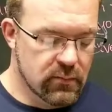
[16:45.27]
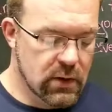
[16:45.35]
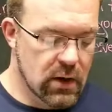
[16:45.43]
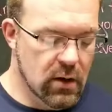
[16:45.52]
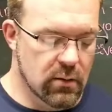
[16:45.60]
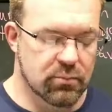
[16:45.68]

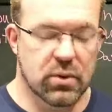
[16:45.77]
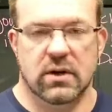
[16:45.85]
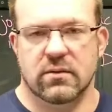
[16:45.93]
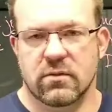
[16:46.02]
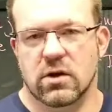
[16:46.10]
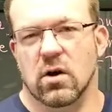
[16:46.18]

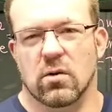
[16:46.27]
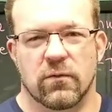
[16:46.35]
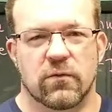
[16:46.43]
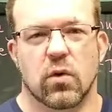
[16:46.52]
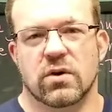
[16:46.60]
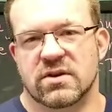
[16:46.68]
but you know,
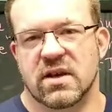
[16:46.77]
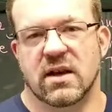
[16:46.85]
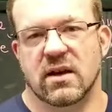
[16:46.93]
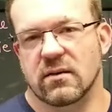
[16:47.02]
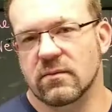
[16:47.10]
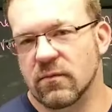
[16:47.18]

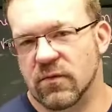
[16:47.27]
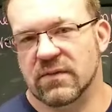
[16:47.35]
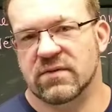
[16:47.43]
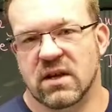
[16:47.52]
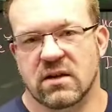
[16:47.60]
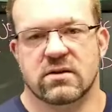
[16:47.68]
14,
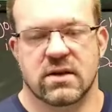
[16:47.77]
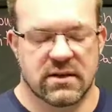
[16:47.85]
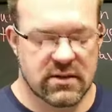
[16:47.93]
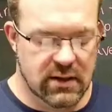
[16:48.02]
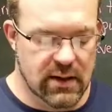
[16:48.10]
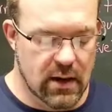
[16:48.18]
15,
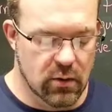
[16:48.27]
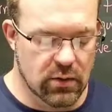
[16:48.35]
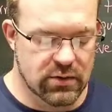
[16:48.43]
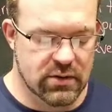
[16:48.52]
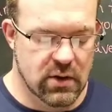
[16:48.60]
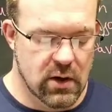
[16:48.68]
16
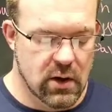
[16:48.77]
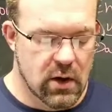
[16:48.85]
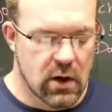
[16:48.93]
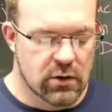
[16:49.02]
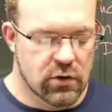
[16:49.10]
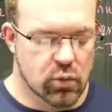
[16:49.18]
hours.
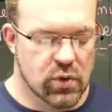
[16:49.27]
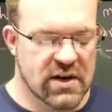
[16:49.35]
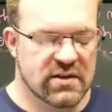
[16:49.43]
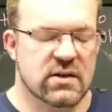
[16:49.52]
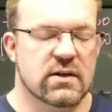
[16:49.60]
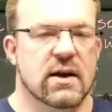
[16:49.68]
The
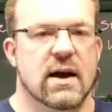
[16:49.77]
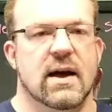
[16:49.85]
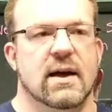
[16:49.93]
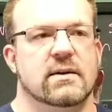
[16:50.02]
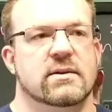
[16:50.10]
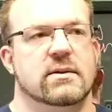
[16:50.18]
reason that
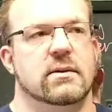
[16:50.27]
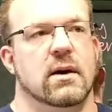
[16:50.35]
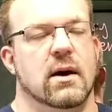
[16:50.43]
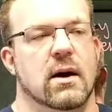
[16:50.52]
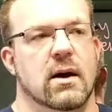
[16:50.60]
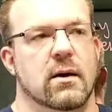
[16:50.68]
I
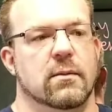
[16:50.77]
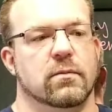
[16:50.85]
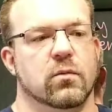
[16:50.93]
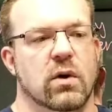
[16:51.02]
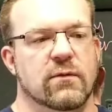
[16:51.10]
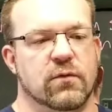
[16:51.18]

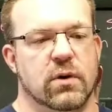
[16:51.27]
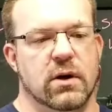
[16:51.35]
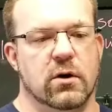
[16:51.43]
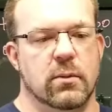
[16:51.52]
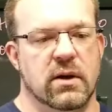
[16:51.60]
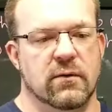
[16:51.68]
went for
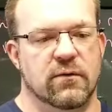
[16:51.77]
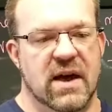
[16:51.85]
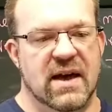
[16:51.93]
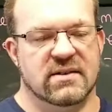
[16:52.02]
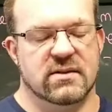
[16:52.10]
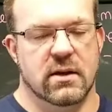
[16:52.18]
intermittent
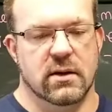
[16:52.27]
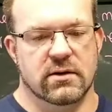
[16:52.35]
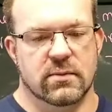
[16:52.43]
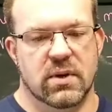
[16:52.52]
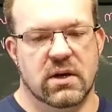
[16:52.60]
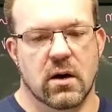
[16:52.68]
fasting
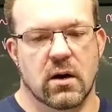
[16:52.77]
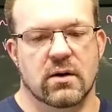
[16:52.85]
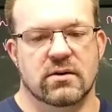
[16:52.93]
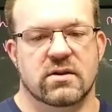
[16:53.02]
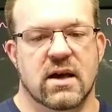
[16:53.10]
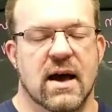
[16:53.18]
is
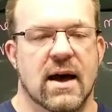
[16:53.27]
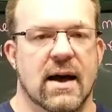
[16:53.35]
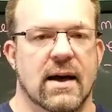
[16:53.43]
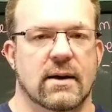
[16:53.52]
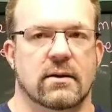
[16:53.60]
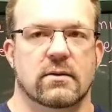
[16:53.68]
because
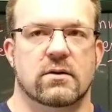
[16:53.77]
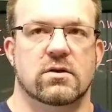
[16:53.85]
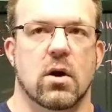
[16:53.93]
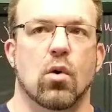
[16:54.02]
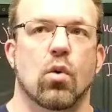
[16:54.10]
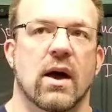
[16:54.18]
I
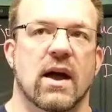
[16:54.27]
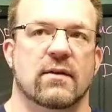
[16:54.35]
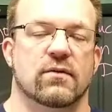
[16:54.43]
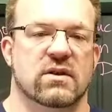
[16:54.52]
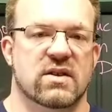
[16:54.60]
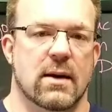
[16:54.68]
don't
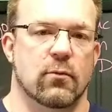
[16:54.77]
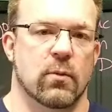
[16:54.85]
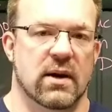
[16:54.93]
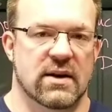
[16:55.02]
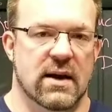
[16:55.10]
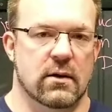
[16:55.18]
have the time in
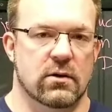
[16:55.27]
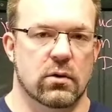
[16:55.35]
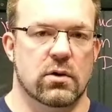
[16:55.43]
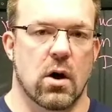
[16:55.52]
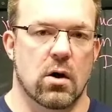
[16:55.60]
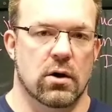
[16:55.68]
my day to do
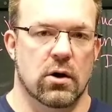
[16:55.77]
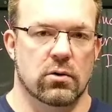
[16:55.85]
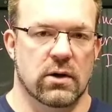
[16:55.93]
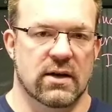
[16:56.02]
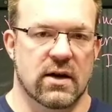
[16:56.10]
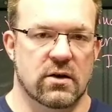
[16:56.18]
cardio
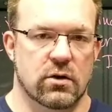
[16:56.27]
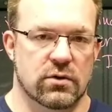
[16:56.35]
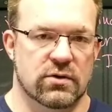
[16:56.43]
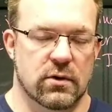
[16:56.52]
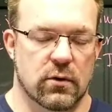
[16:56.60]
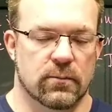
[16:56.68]
like I
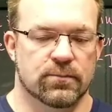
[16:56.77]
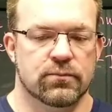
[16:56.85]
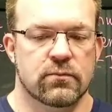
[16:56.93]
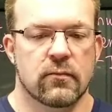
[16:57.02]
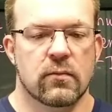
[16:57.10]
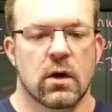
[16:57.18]
used to.
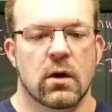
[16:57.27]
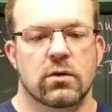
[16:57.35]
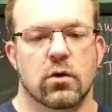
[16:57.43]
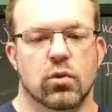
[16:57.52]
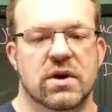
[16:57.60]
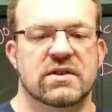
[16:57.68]

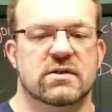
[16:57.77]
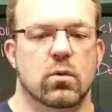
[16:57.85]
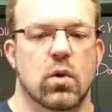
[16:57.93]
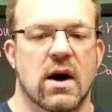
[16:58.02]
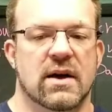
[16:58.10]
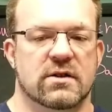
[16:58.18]
The reason
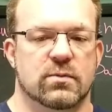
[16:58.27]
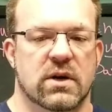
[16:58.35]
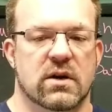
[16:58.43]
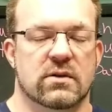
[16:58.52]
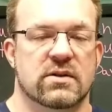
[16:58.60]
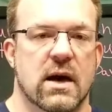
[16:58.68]
why is
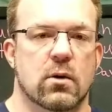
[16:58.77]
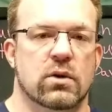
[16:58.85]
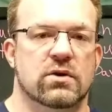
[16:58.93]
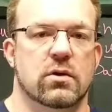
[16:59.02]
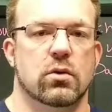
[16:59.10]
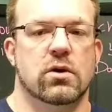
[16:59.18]
because I
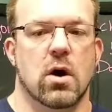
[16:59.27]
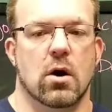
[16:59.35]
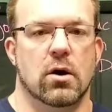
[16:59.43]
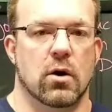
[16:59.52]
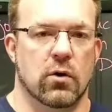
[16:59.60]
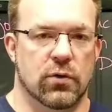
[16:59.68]
would do
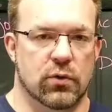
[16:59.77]
cardio